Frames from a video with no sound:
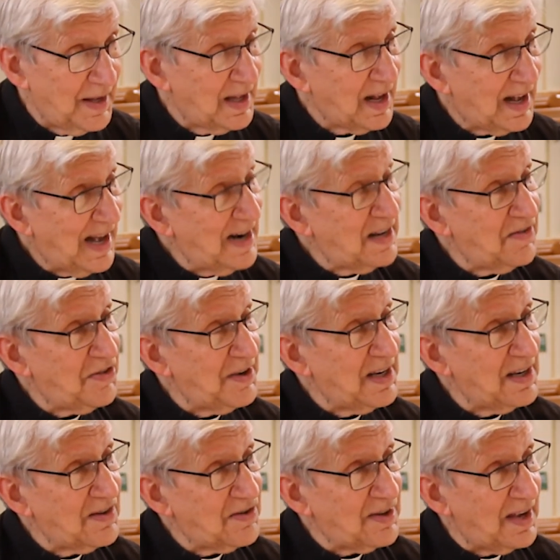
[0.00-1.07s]
kind of
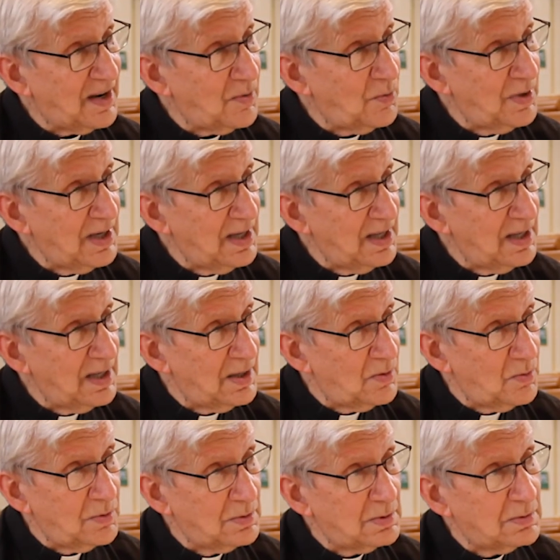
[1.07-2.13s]
things that we
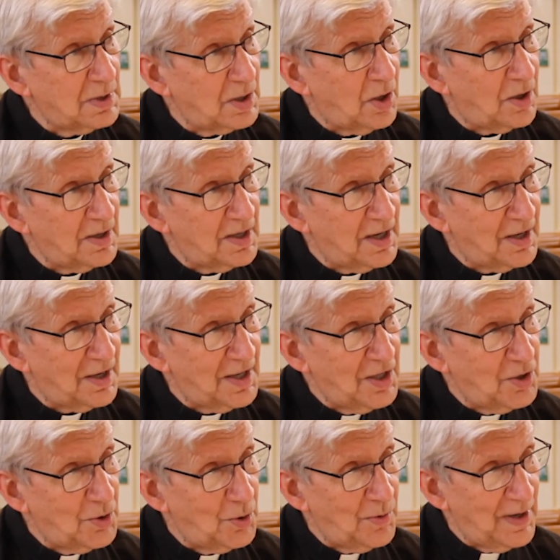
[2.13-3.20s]
would ordinarily
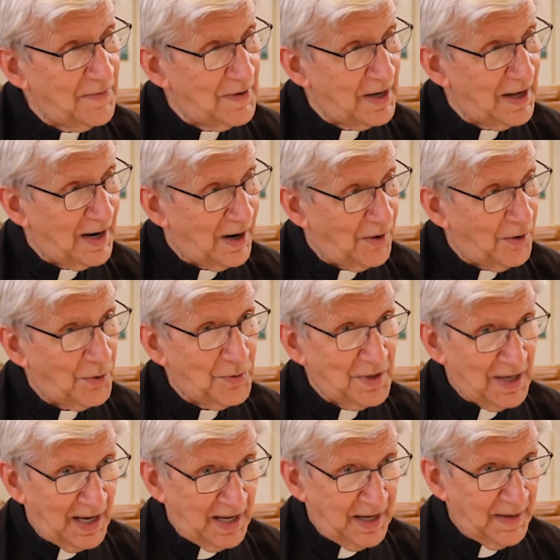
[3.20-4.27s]
do even in our own
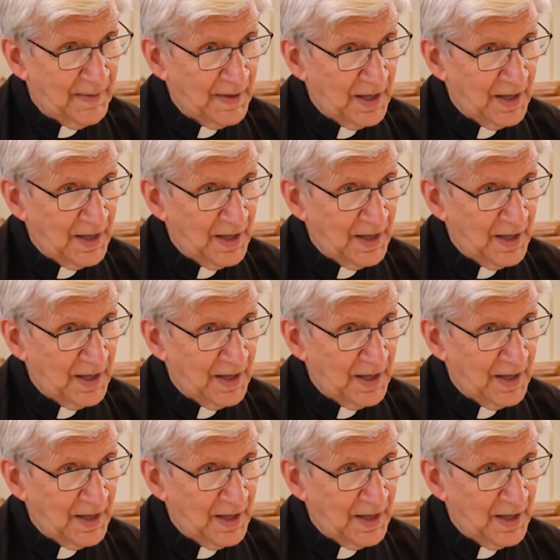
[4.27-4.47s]
day